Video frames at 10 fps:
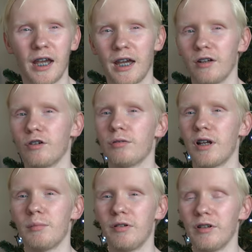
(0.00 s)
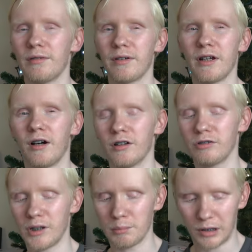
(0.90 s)
and incredible livery
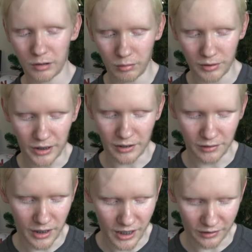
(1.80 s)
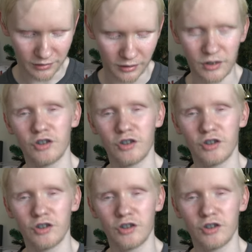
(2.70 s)
onto a model that is excellent.